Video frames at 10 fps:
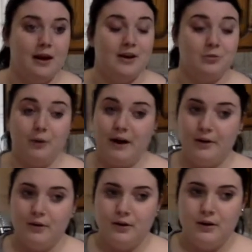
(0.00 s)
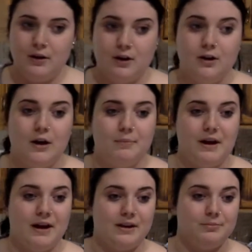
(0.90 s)
As well, you're not
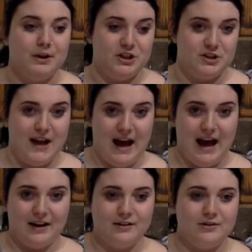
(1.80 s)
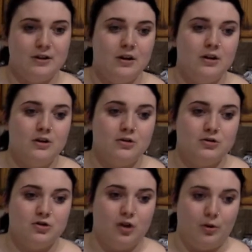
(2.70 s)
paying as much tax.
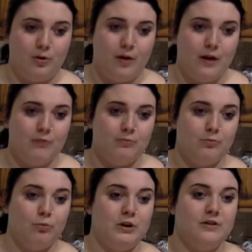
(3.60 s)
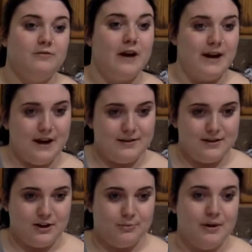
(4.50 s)
So when you're
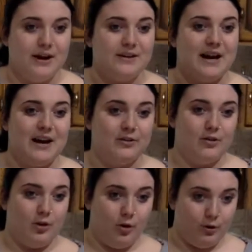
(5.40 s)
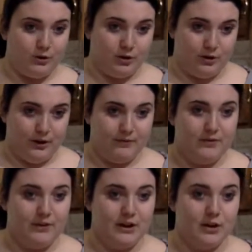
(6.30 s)
financing, you're paying tax on the whole total of the
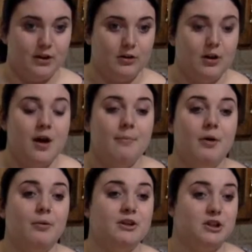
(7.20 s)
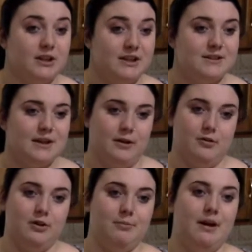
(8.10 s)
vehicle. But when you're leasing,
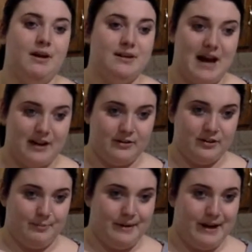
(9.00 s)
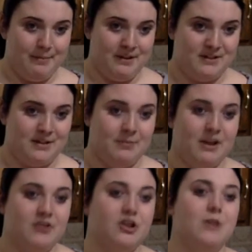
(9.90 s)
you're only paying tax on the payments. And
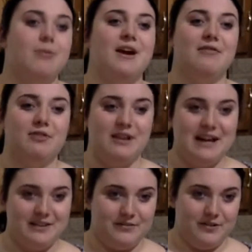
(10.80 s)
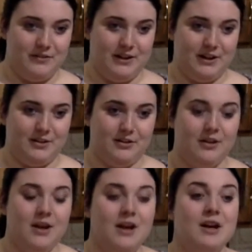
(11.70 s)
because you're already paying for less of the vehicle,
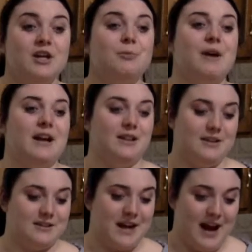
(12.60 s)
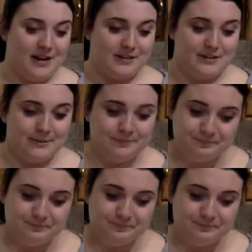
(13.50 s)
you're paying less tax.